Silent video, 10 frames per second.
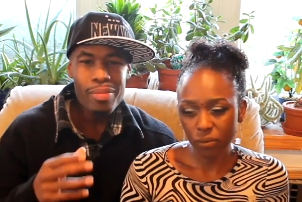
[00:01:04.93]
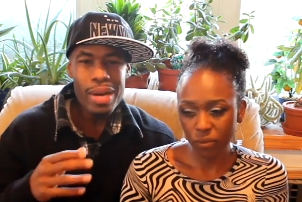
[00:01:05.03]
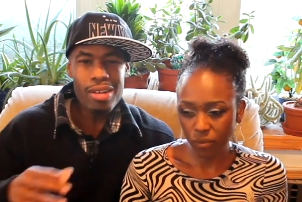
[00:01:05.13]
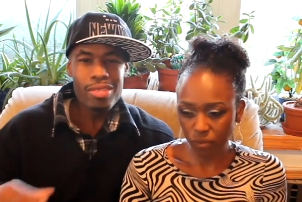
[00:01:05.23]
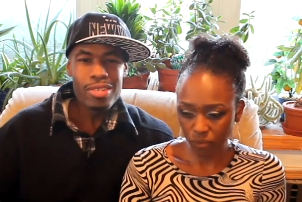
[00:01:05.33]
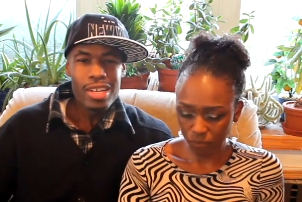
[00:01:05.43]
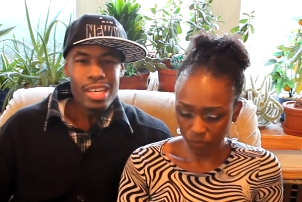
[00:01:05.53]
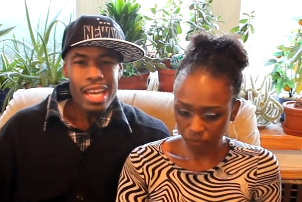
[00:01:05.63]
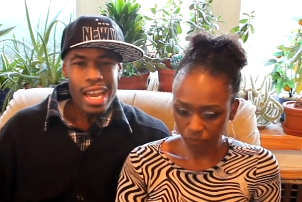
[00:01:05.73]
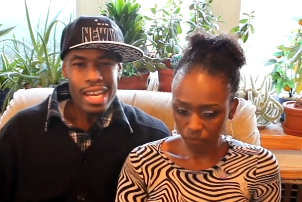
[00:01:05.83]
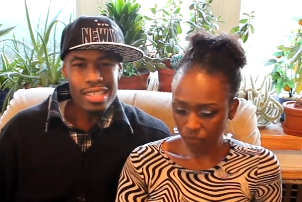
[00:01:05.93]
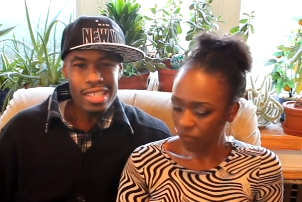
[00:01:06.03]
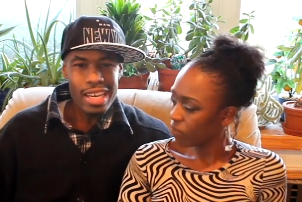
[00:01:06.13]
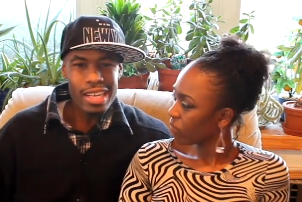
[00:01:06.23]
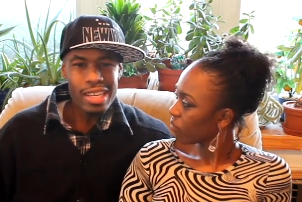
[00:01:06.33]
Speaker 1: come out and
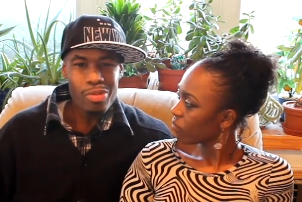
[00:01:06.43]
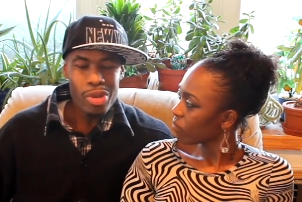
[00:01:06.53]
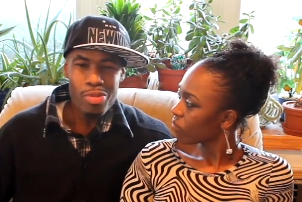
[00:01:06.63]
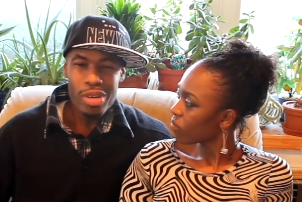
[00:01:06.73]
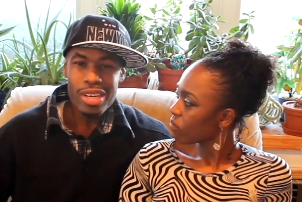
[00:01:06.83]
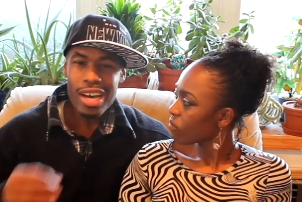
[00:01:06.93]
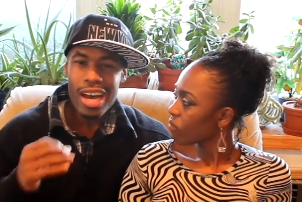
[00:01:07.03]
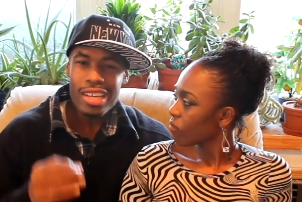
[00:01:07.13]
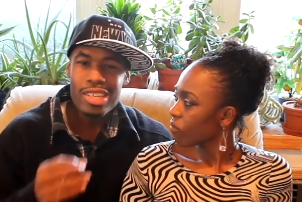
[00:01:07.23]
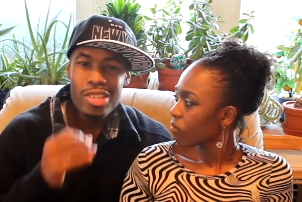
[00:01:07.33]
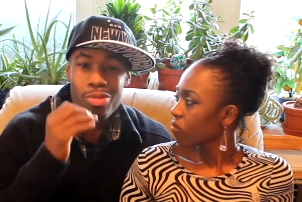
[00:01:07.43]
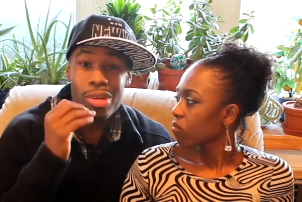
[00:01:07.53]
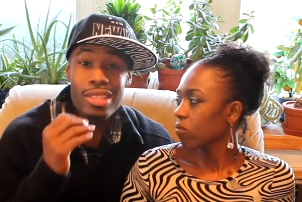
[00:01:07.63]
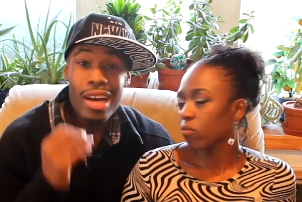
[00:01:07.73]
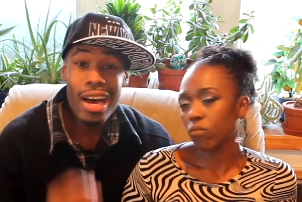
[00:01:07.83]
said he, he wanna he
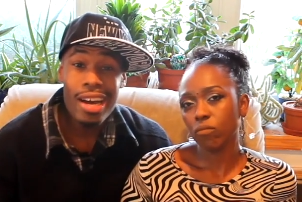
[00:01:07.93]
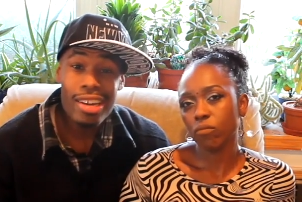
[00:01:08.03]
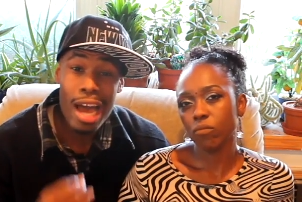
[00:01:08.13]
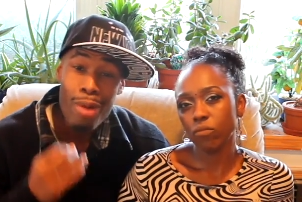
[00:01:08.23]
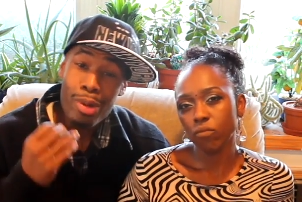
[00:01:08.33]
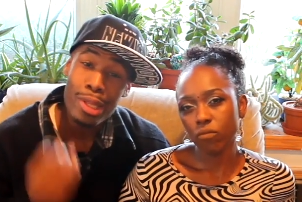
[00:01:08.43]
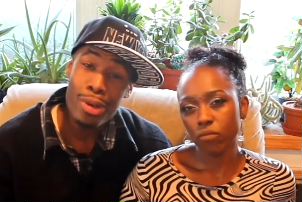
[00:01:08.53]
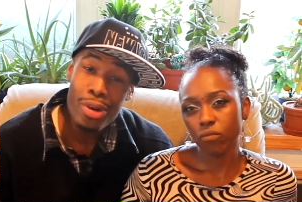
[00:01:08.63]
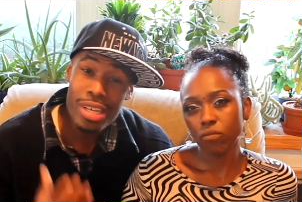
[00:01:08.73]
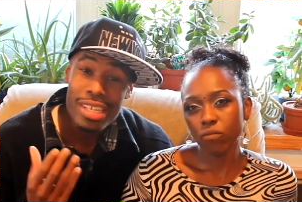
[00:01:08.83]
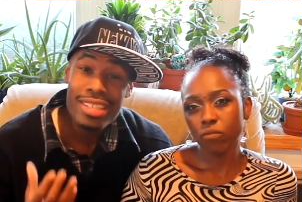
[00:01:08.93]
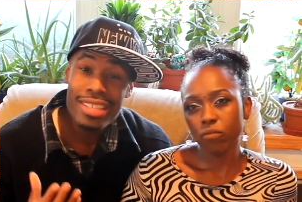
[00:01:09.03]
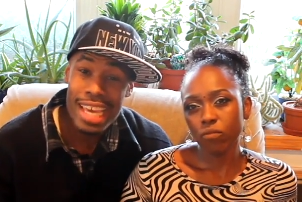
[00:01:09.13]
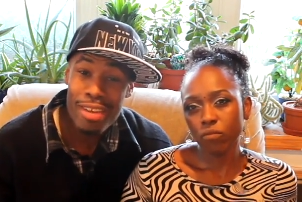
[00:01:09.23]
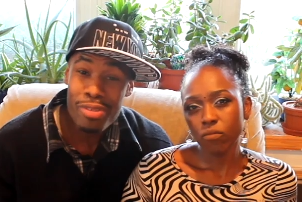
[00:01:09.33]
wants to honor our Lord and
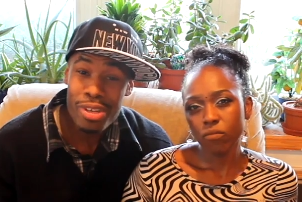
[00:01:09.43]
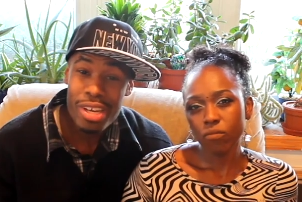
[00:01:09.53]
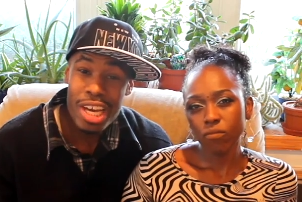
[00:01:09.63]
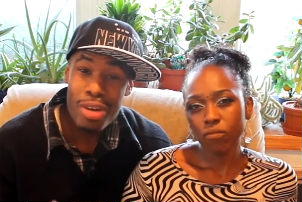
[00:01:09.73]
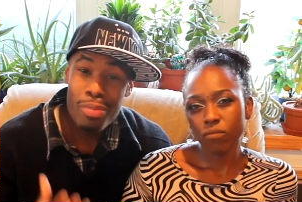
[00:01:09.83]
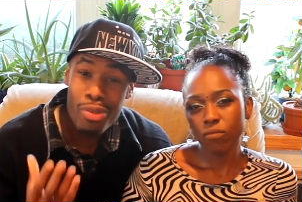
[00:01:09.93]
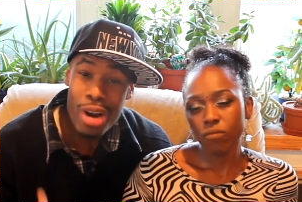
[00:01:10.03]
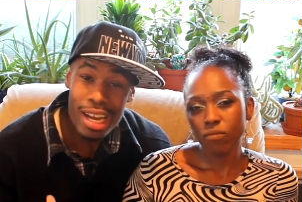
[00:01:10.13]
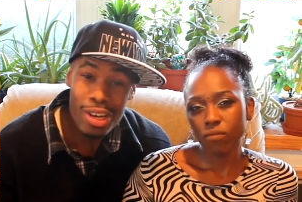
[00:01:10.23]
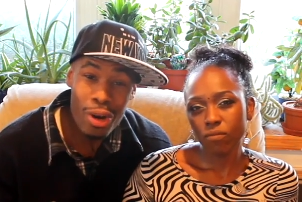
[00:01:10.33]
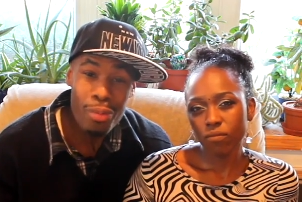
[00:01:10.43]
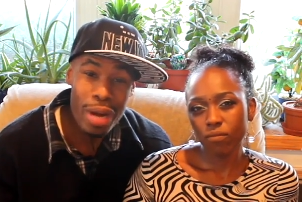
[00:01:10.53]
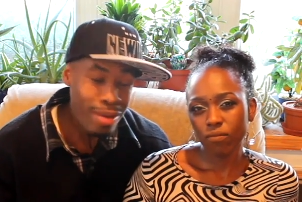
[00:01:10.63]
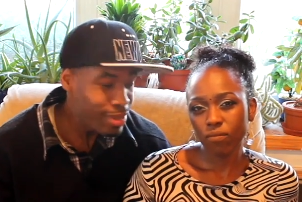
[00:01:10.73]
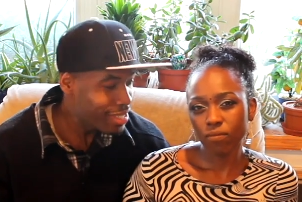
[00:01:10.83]
Savior
Speaker 2: Barack
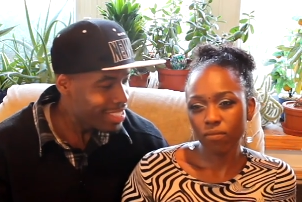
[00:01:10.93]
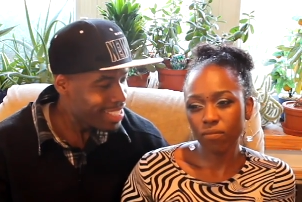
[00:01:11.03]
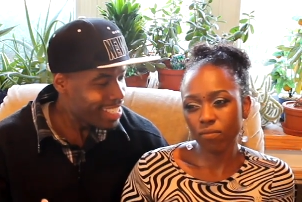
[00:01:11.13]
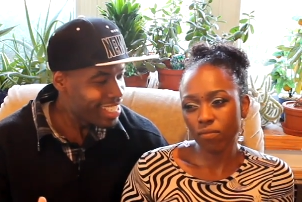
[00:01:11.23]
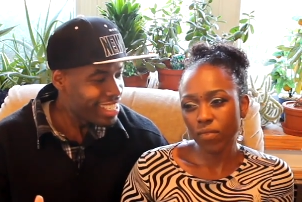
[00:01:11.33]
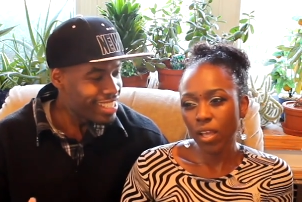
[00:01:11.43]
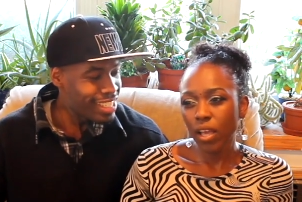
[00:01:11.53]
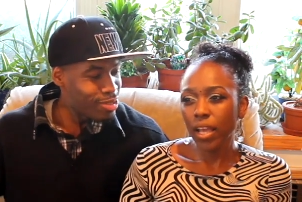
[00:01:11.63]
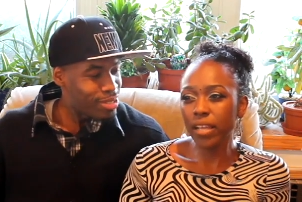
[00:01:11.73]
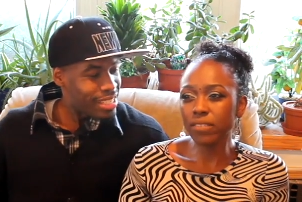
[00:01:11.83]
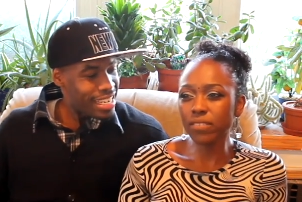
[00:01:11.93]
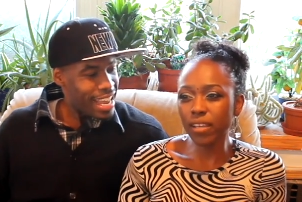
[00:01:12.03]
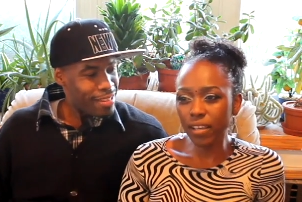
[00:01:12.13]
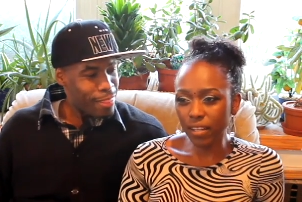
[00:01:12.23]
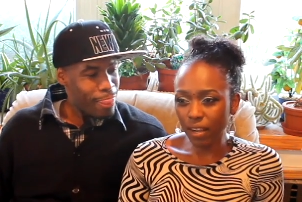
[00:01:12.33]
Obama? Did you he see
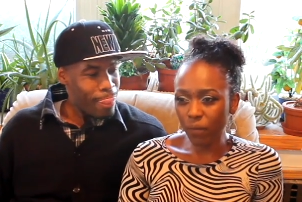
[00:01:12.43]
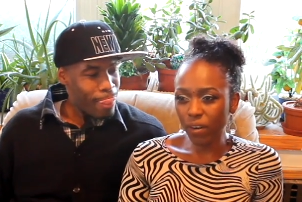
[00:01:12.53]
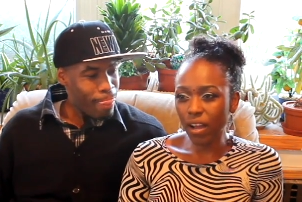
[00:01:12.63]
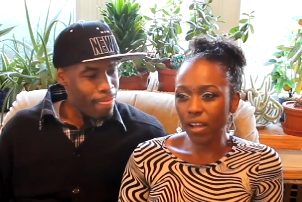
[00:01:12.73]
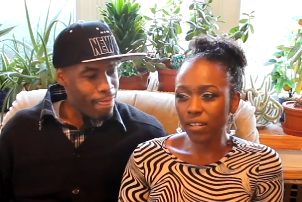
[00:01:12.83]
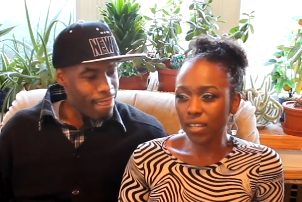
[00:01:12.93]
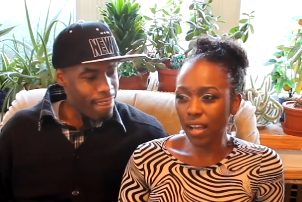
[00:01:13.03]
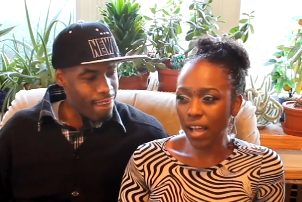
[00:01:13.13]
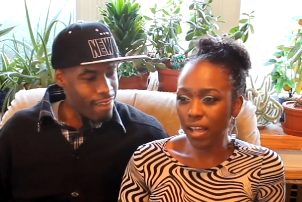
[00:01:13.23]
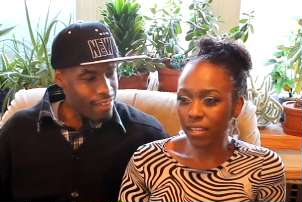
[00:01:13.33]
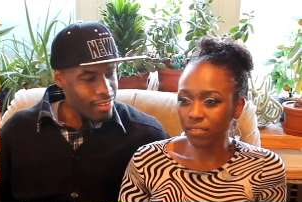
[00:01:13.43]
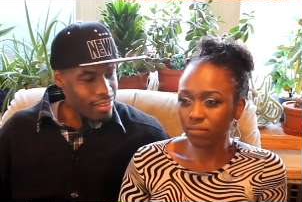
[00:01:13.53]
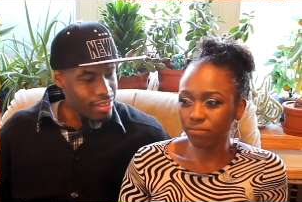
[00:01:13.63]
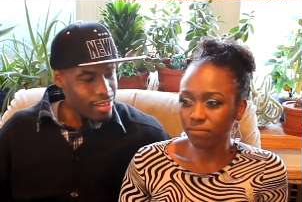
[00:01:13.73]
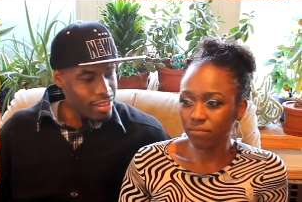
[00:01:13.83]
that? He said, "I want to honor God,
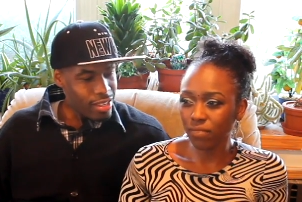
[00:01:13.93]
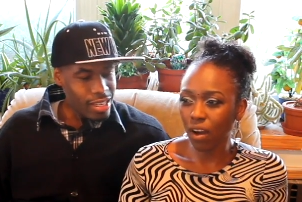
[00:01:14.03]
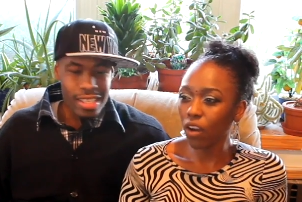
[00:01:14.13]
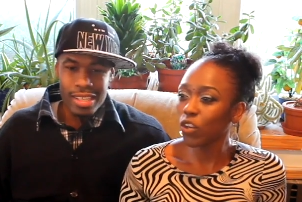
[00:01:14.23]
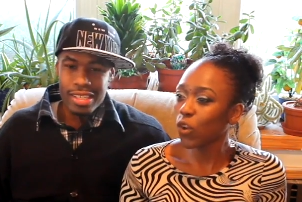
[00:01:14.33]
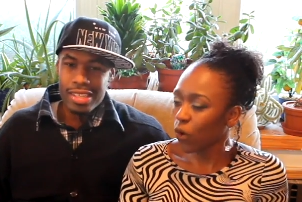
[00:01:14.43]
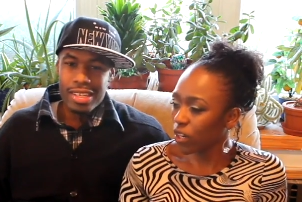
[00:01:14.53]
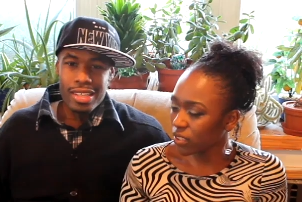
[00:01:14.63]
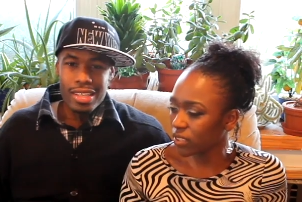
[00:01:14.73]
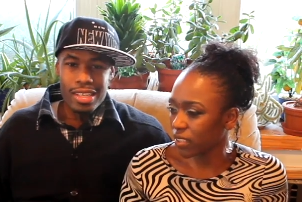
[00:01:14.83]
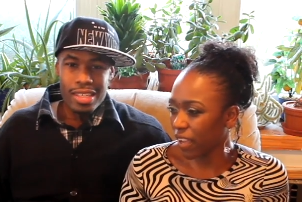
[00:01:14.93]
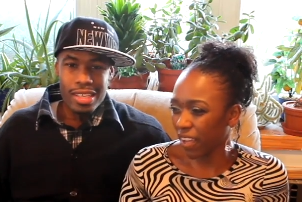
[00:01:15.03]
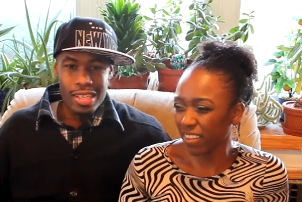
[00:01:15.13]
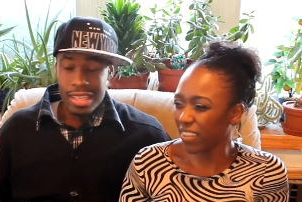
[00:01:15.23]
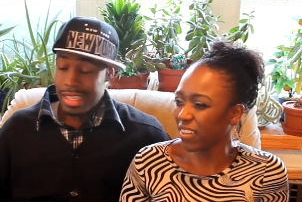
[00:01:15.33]
our Lord and
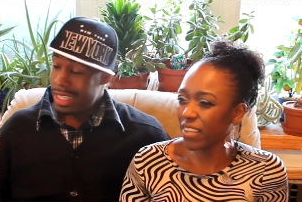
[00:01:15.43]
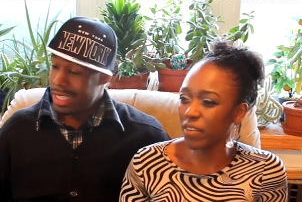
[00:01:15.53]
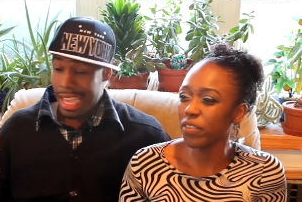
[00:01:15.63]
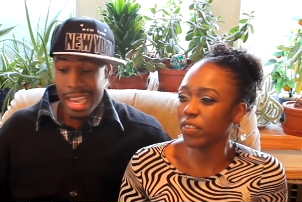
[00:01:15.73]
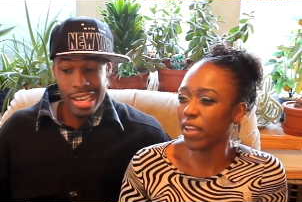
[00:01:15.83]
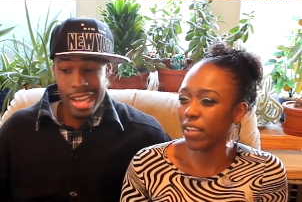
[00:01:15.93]
Savior," and then he, he